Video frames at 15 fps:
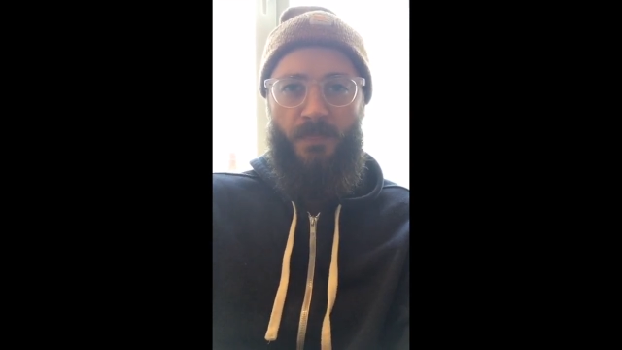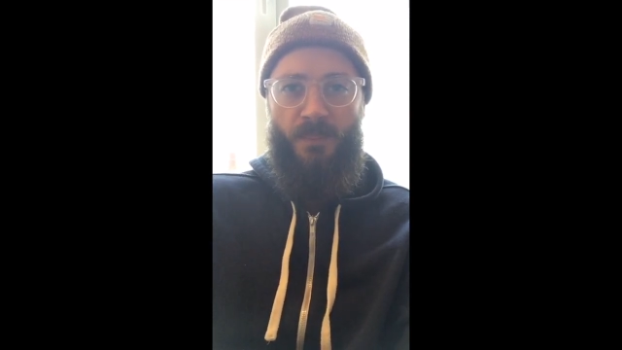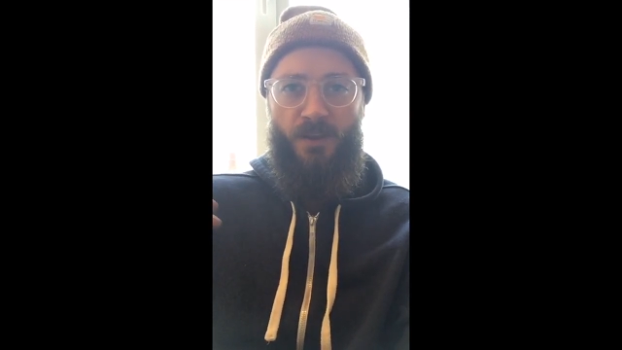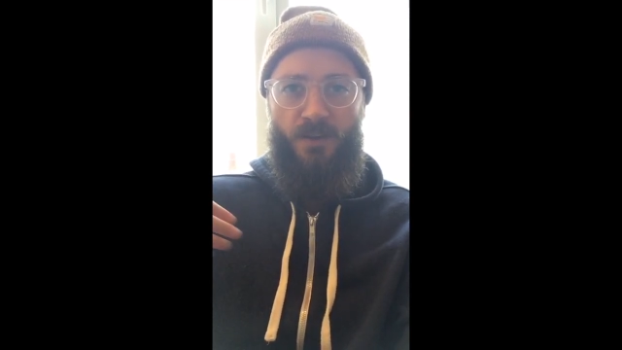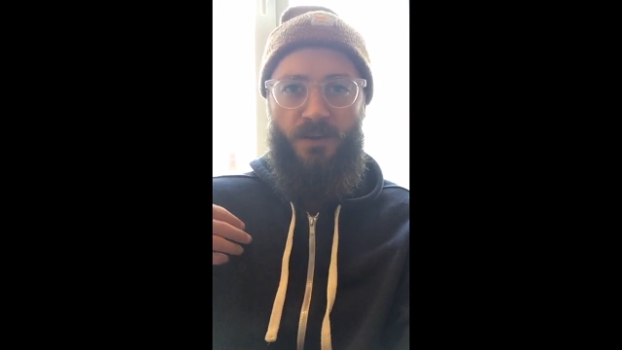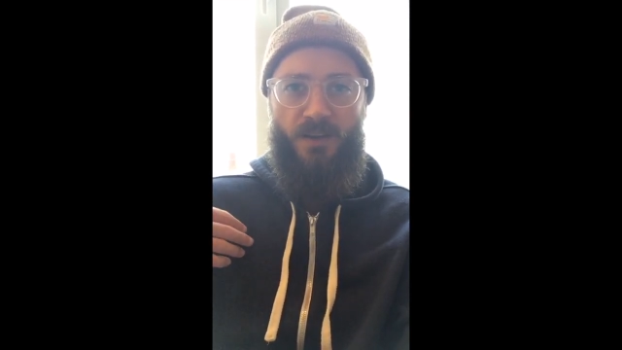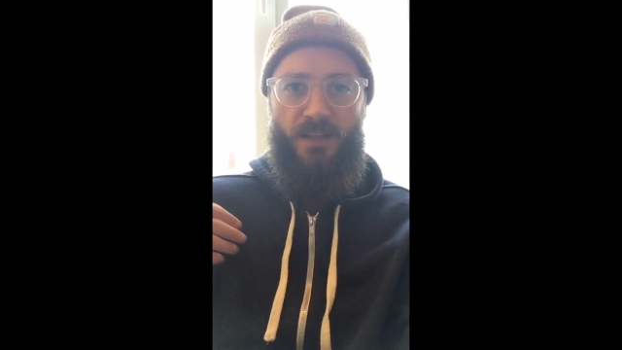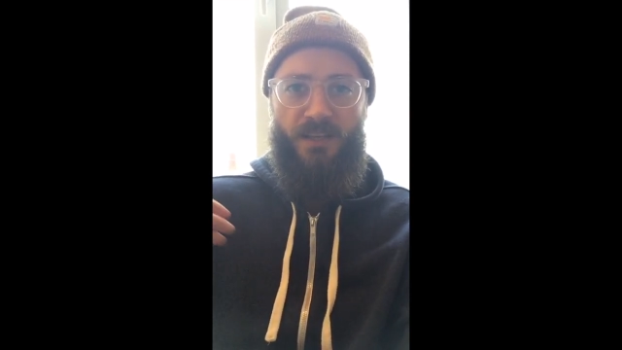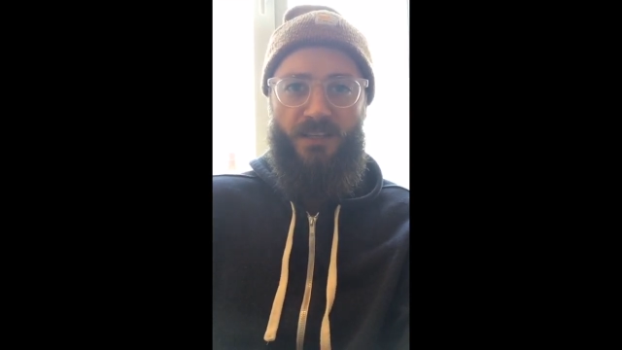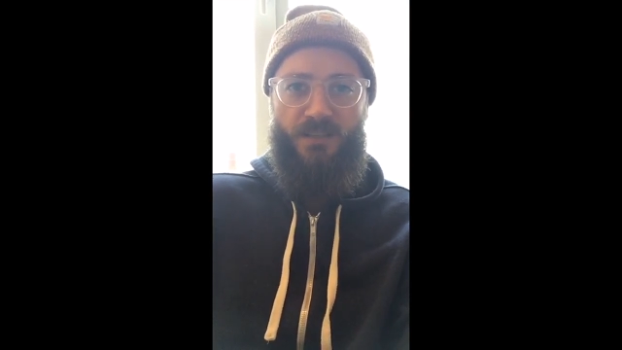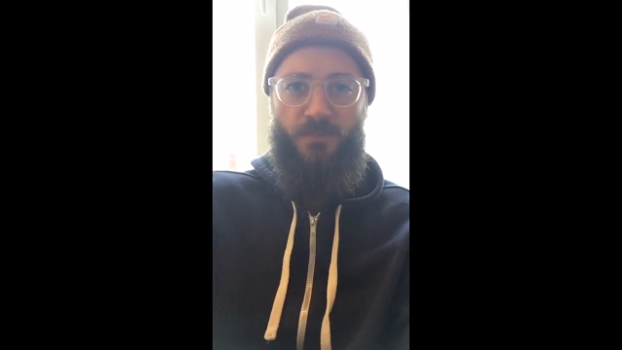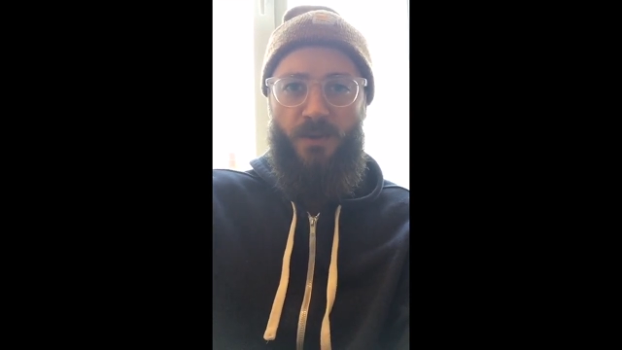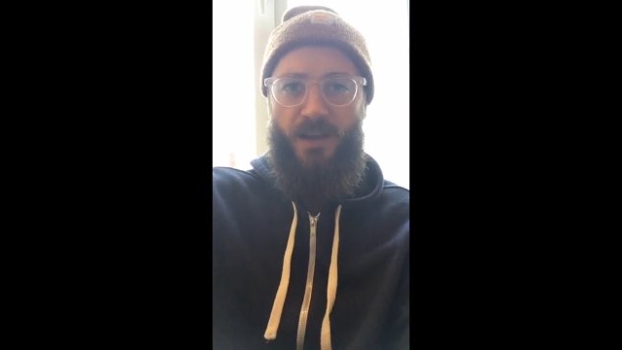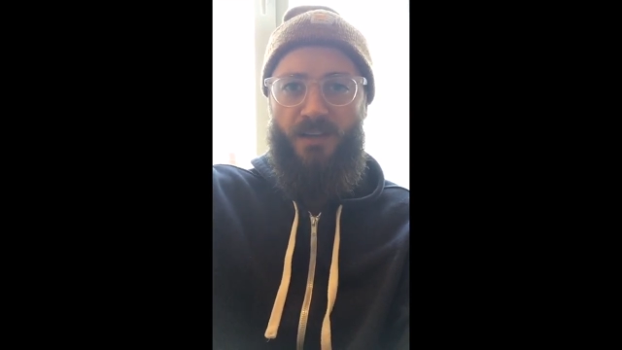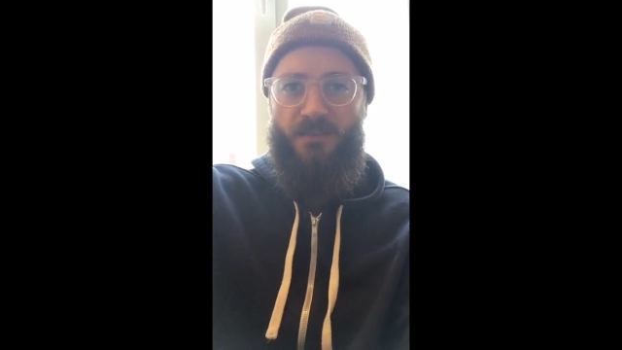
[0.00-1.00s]
they're gonna
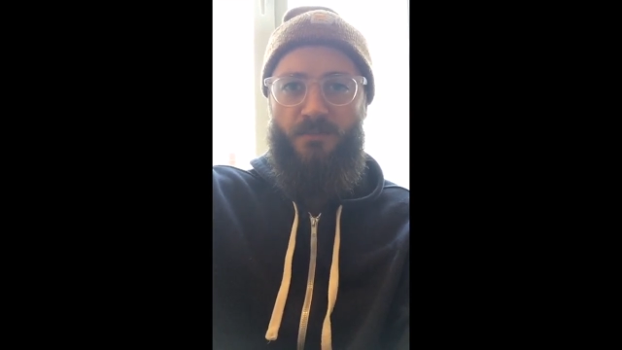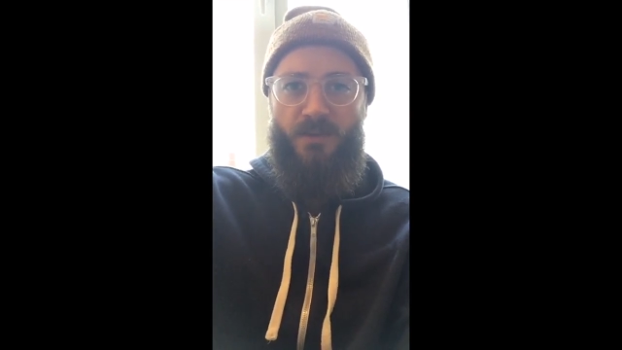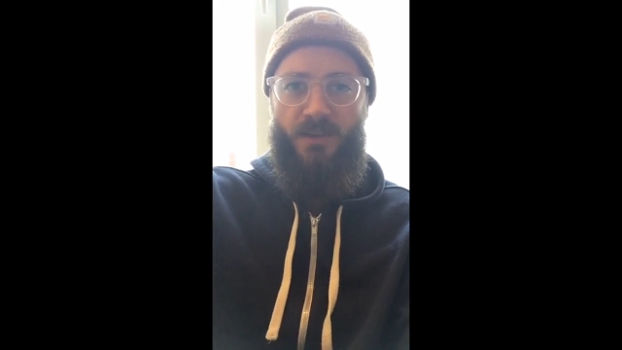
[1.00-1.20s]
expect